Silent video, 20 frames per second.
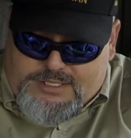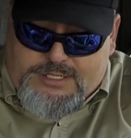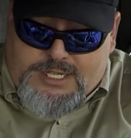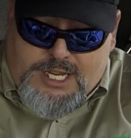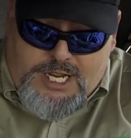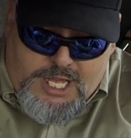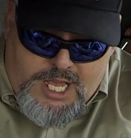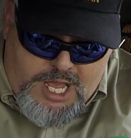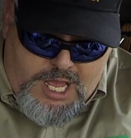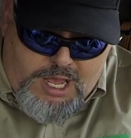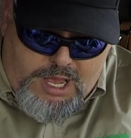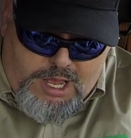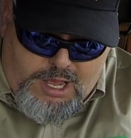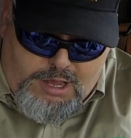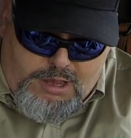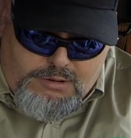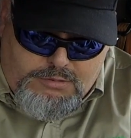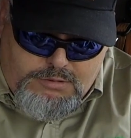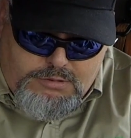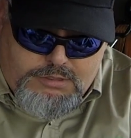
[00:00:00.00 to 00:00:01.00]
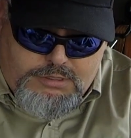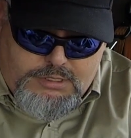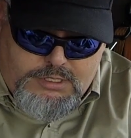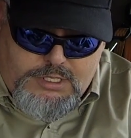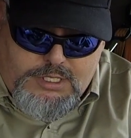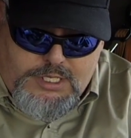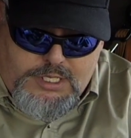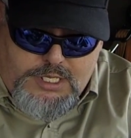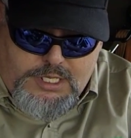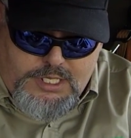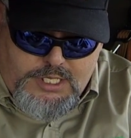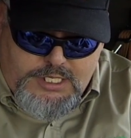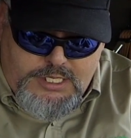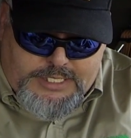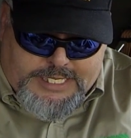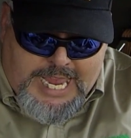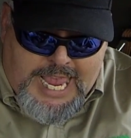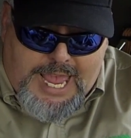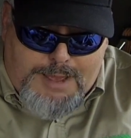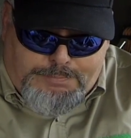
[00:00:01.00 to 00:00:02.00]
Hello?
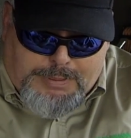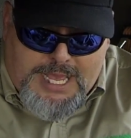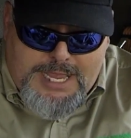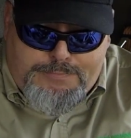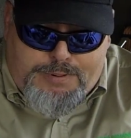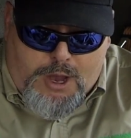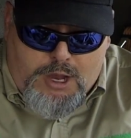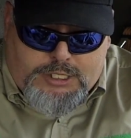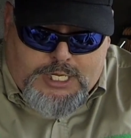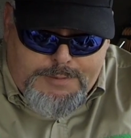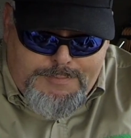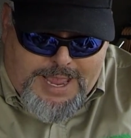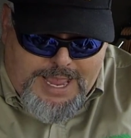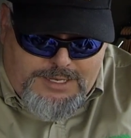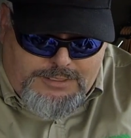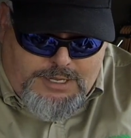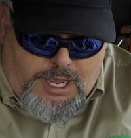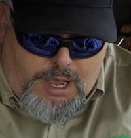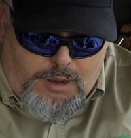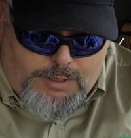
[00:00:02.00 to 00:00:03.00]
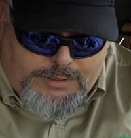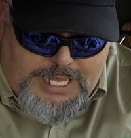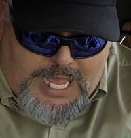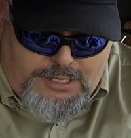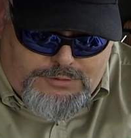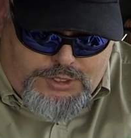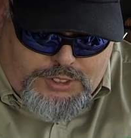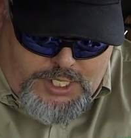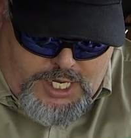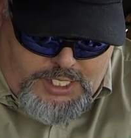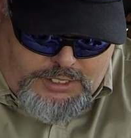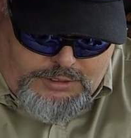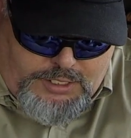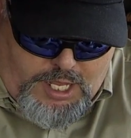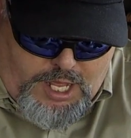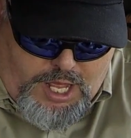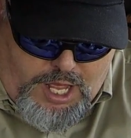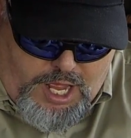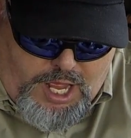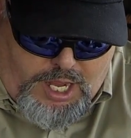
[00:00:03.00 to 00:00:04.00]
You can't play Pokemon Go without
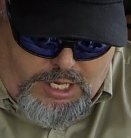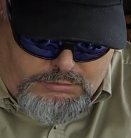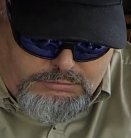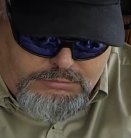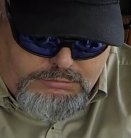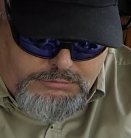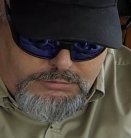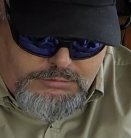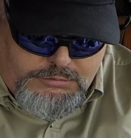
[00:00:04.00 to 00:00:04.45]
signal.